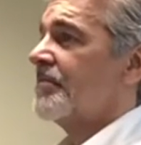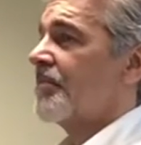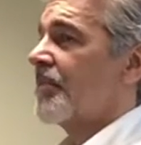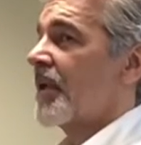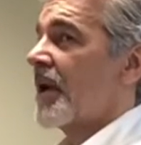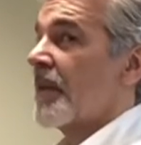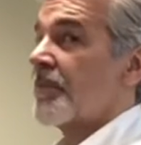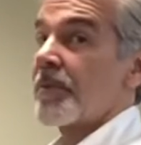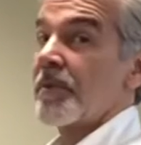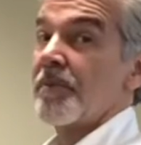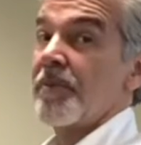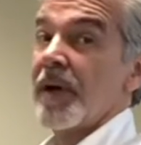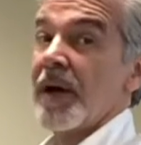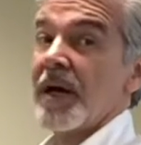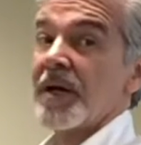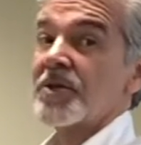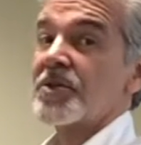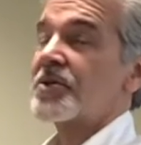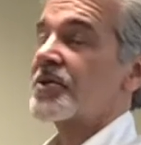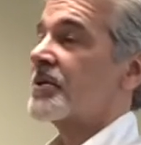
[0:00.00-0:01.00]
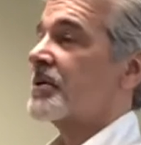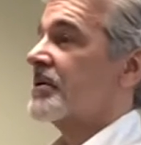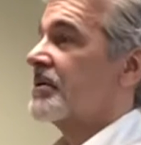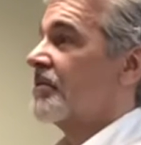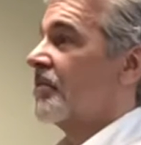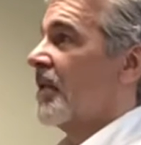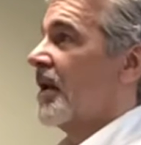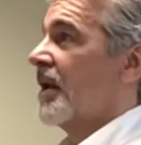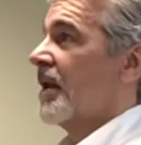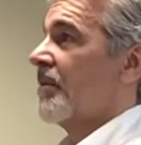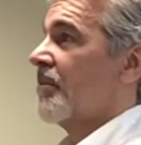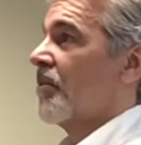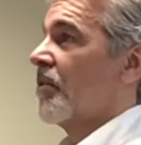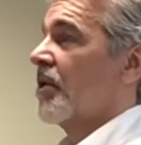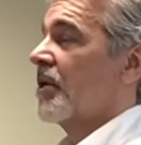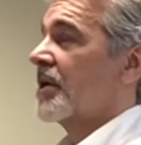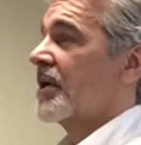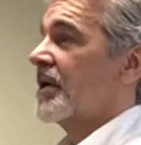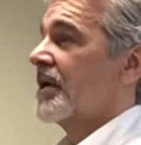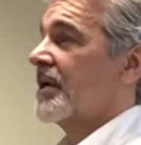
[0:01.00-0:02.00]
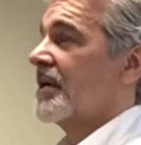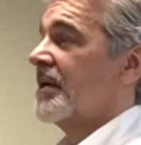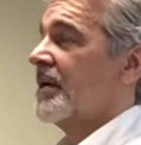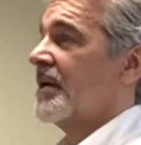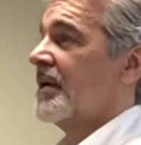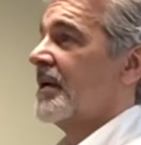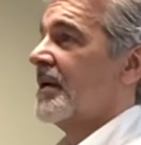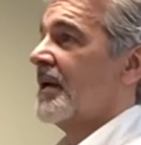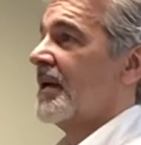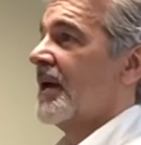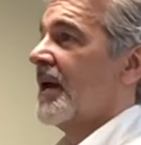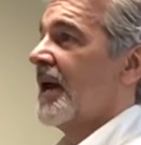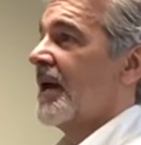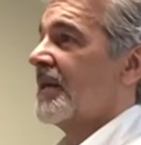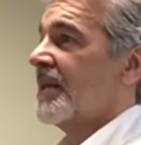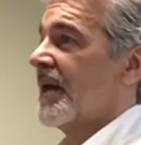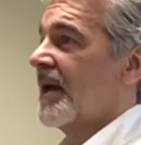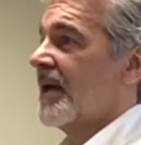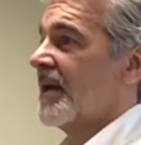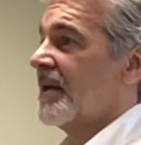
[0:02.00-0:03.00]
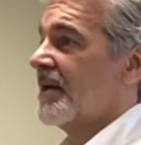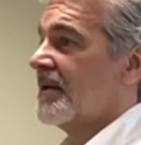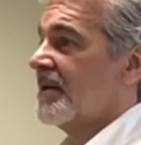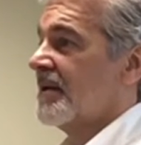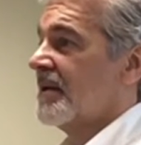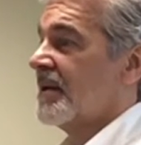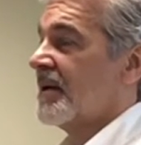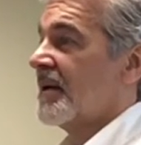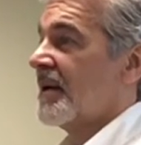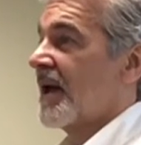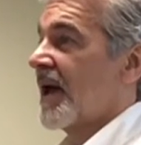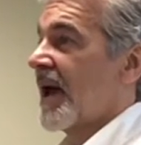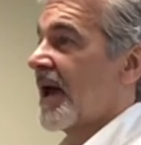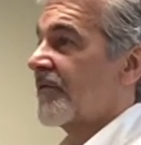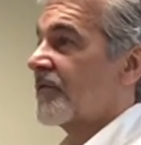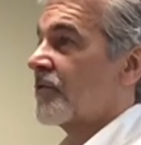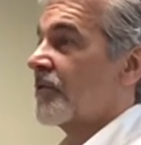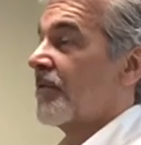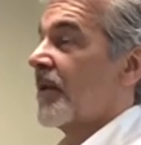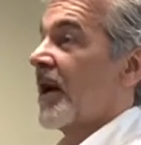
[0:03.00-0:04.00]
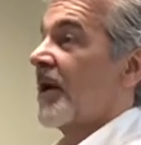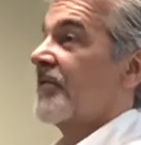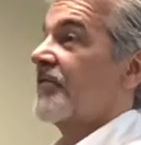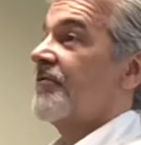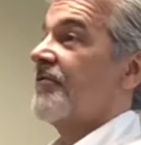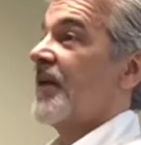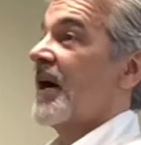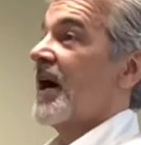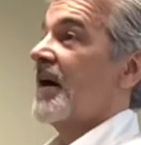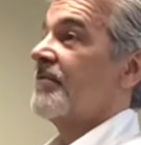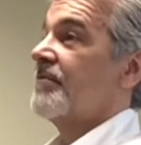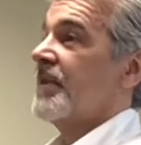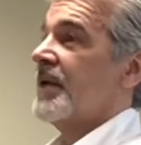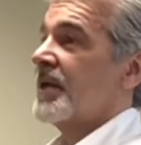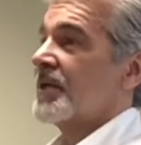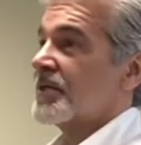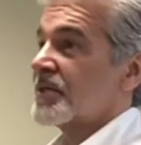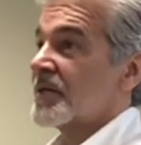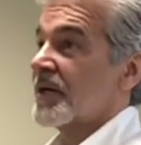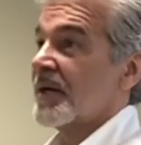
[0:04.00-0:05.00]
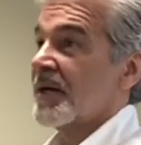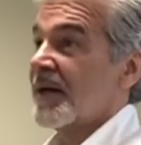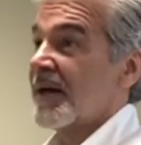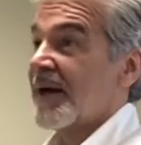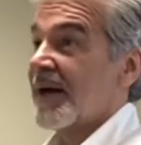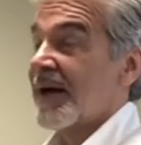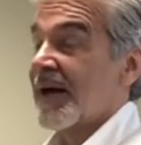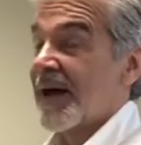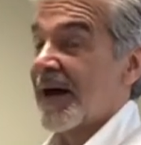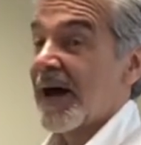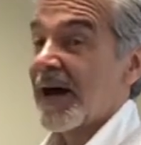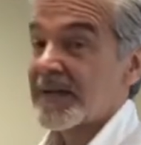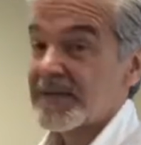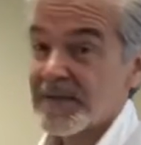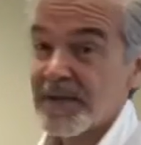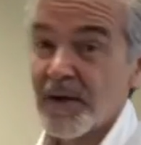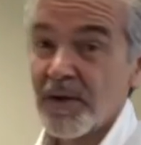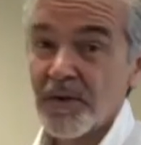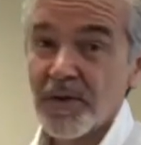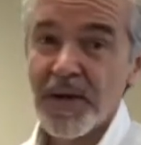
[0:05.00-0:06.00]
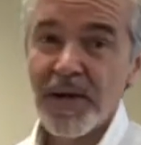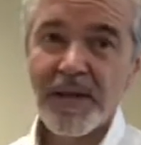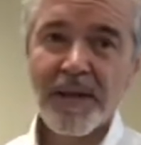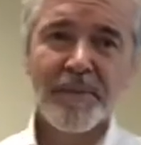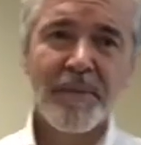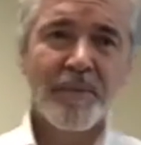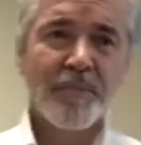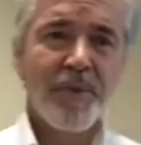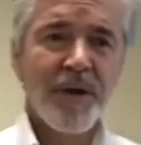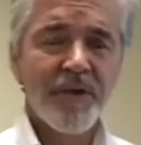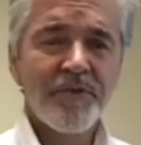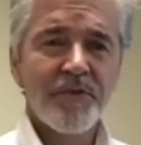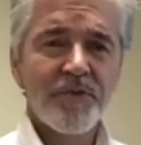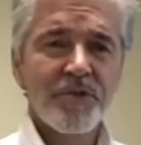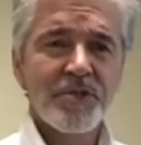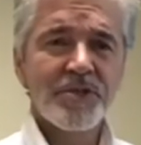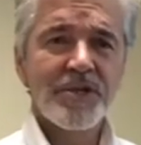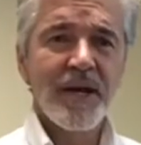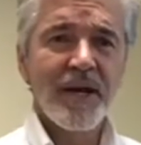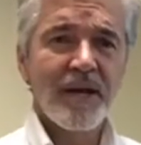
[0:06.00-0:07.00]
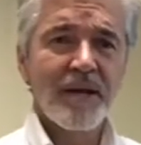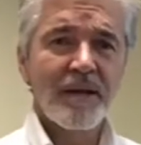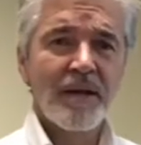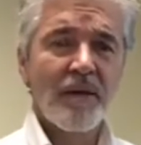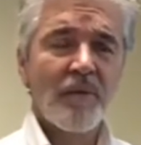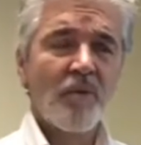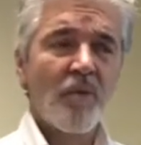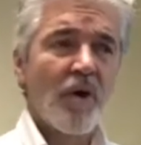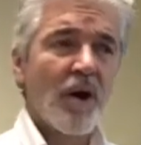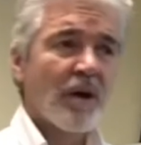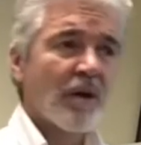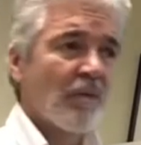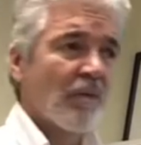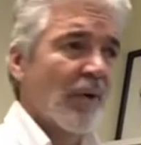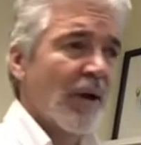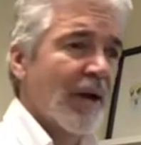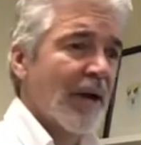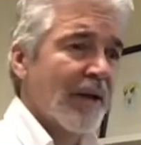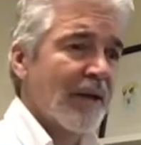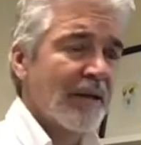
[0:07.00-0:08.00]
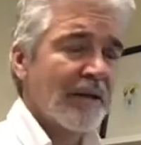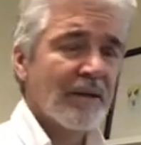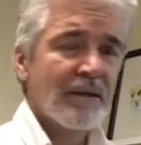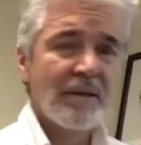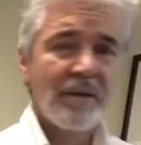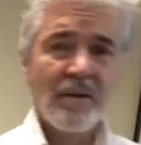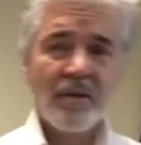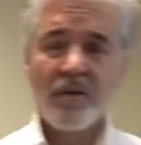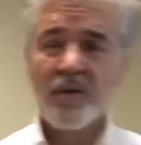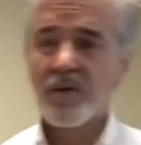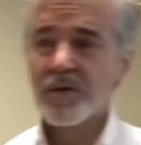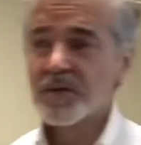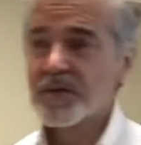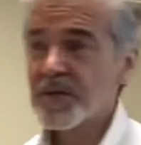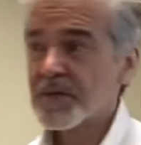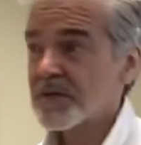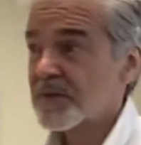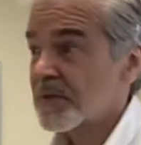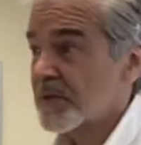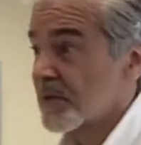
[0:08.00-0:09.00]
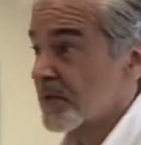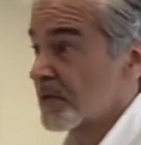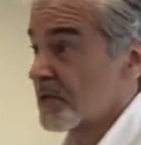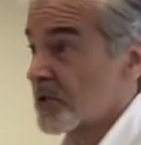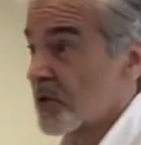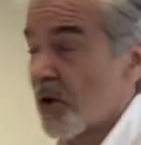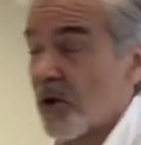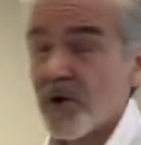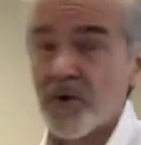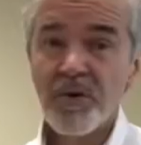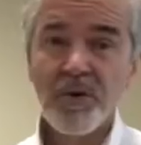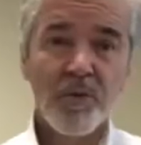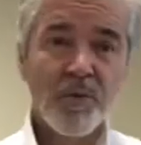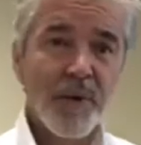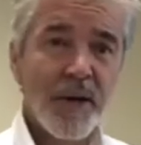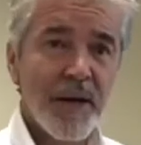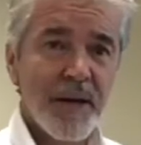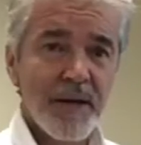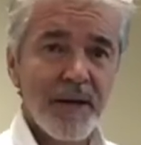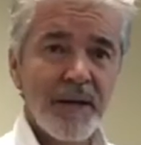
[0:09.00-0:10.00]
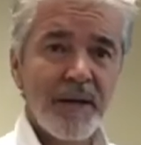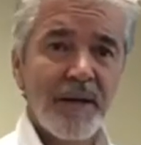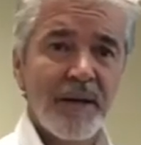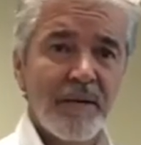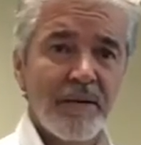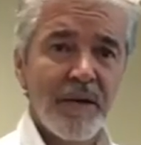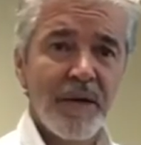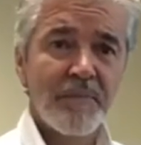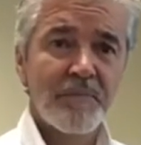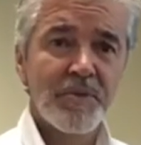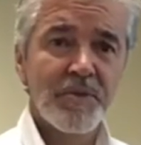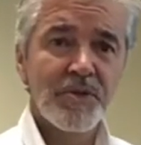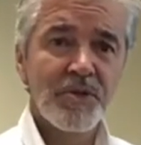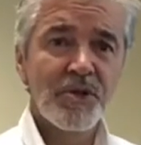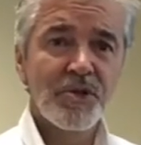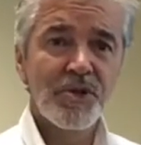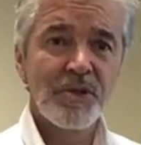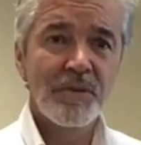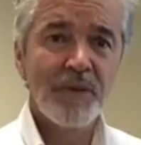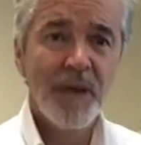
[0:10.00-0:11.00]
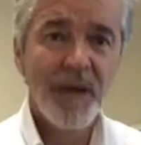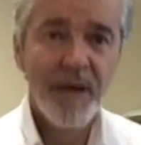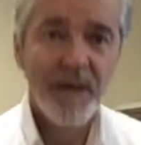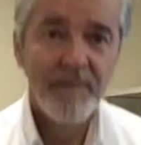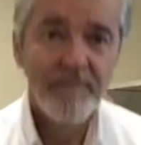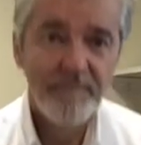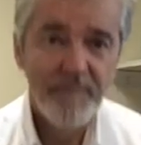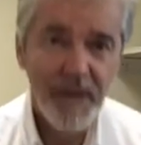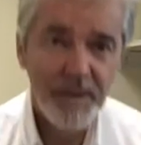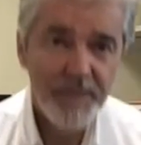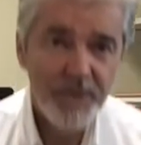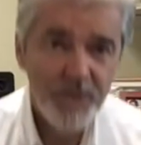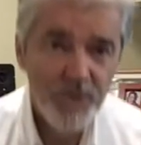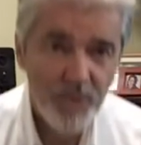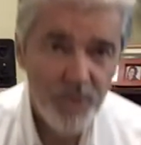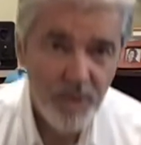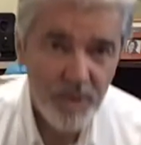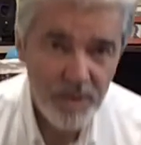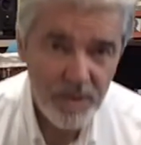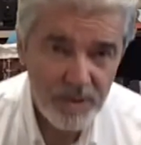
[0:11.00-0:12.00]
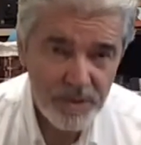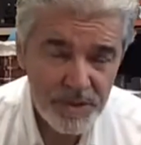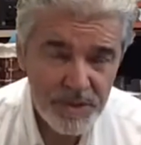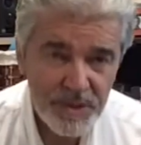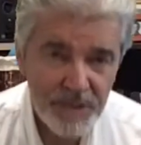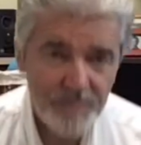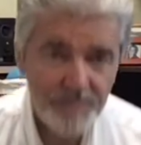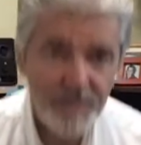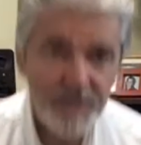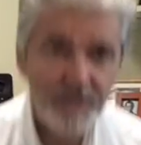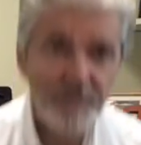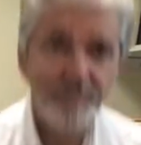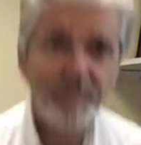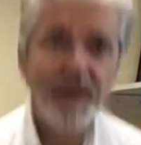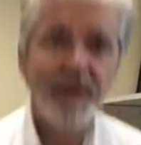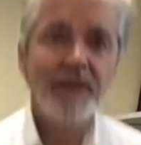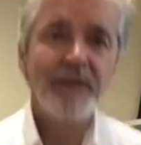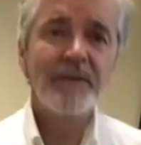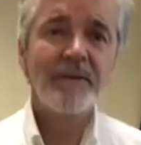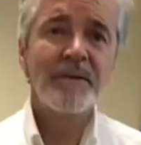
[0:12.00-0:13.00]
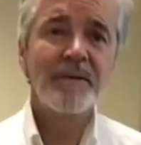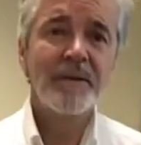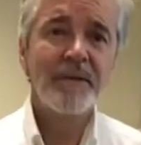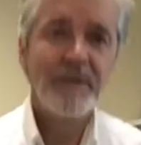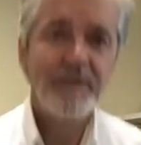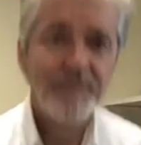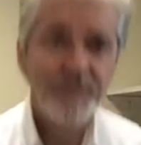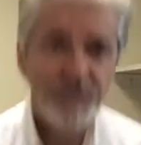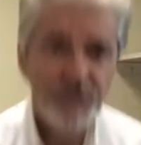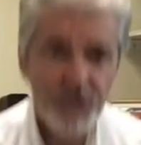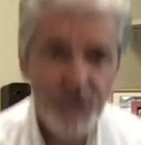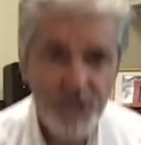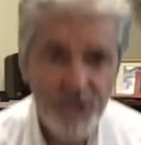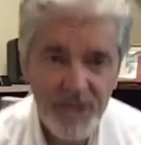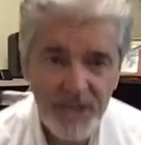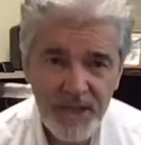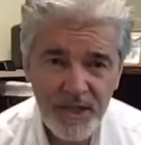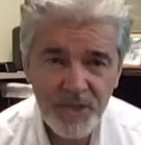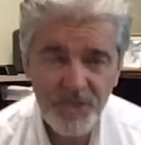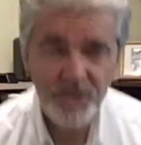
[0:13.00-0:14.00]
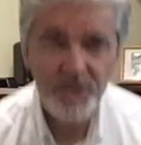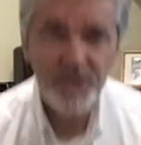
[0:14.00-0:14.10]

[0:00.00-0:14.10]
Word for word: proper posture while I'm working, and then after about five minutes, I say, okay, let me break for a second and walk away or just turn away in position, maybe do a little deep knee bend just to get your